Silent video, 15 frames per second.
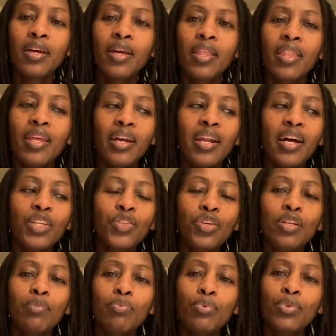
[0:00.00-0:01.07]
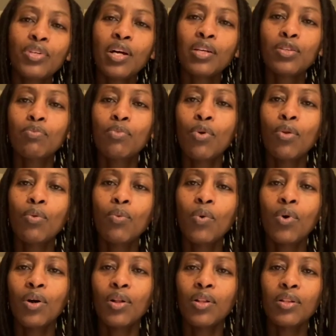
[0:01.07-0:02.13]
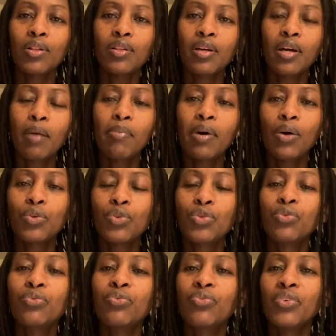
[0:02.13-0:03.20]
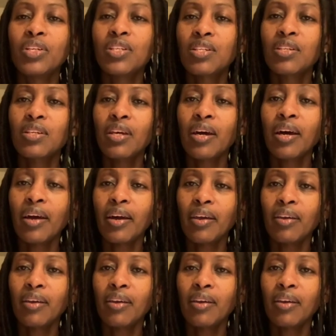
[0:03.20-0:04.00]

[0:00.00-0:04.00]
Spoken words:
they had actually put a small wall about 2 feet high.